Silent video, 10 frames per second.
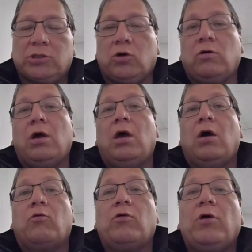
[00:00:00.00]
So
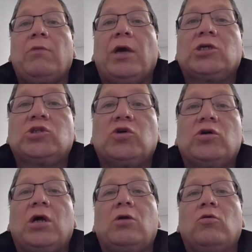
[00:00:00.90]
we want to make
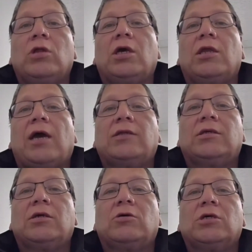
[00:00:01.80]
sure not only that
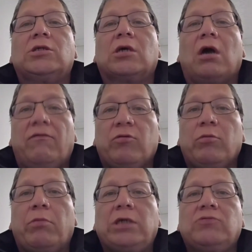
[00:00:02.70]
it's a
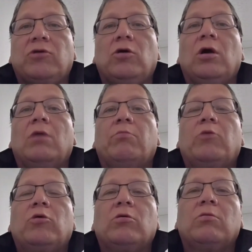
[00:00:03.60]
comfortable place for you,
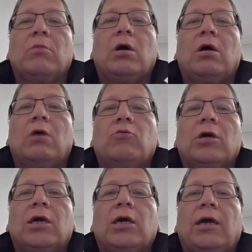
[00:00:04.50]
but we're
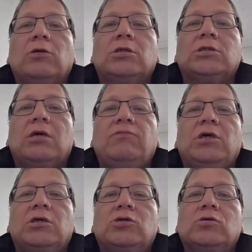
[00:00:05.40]
looking at health and
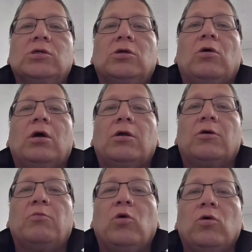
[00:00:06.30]
safety issues. Are
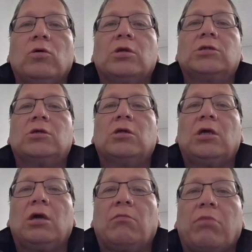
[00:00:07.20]
there mold? Is there
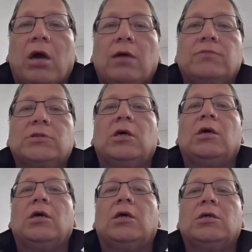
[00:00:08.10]
leaking pipes?
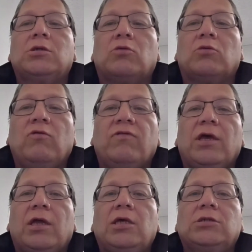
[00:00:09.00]
Is the roof
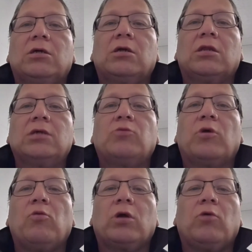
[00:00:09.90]
leaking? These are the things
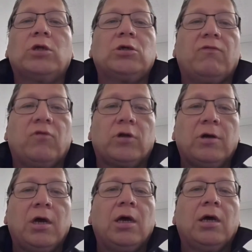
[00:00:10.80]
we want to watch out
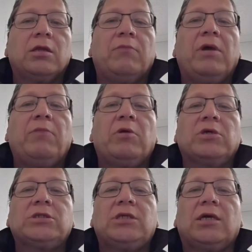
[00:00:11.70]
for. The member
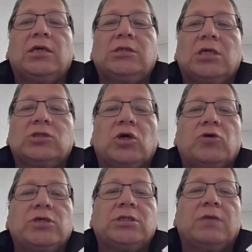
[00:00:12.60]
must take
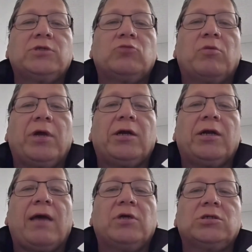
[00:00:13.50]
necessary steps to repair
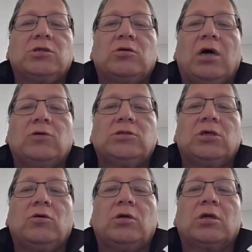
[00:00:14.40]
damage to the
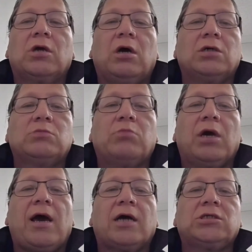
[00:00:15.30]
housing unit caused
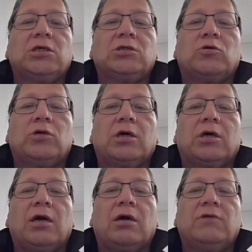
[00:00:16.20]
by actions or
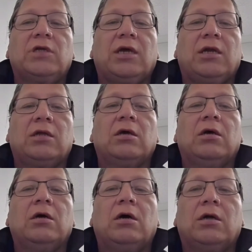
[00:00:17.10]
neglect of the tenant
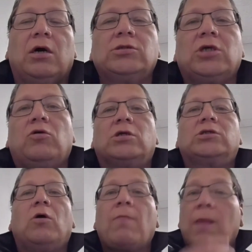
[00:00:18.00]
on the housing unit.
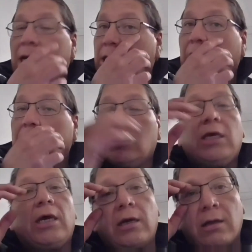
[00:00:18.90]
So the other
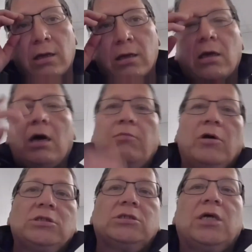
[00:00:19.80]
thing
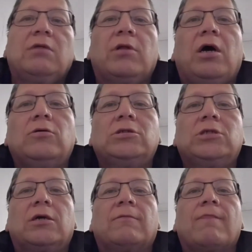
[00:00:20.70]
about sustainable
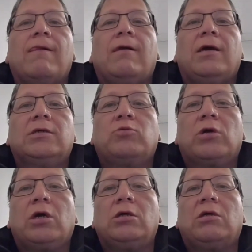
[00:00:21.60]
housing is we're
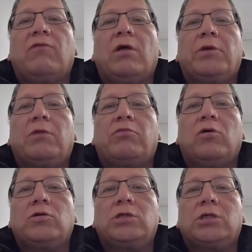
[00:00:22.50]
going to develop an
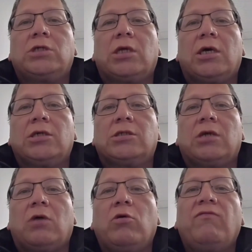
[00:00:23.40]
approach that is
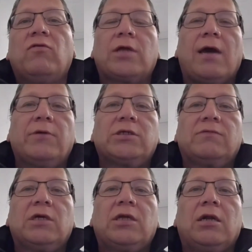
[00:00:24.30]
willful damage.
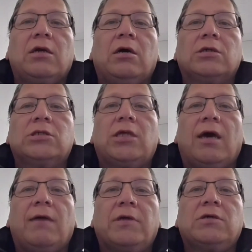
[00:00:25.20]
If the tenant caused the
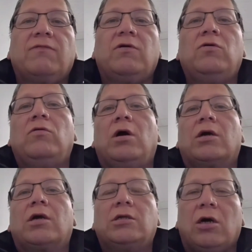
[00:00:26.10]
damage, if you
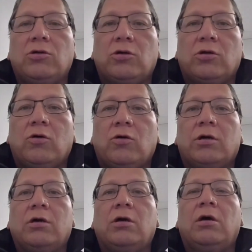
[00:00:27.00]
kick down your
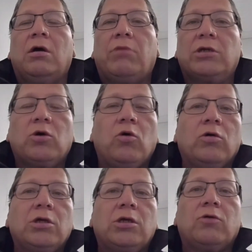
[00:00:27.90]
door, punch a
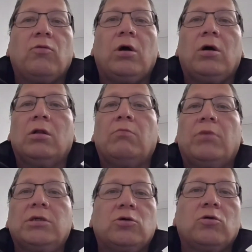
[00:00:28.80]
hole in your wall,
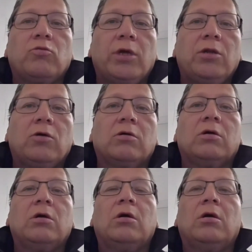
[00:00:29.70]
bust your own window,
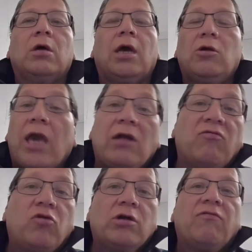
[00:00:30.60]
and you can't
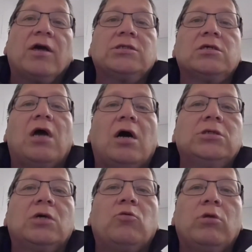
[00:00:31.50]
afford to fix it,
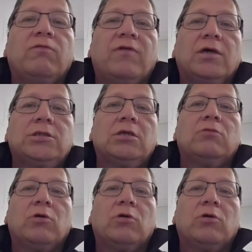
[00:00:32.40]
housing will fix it.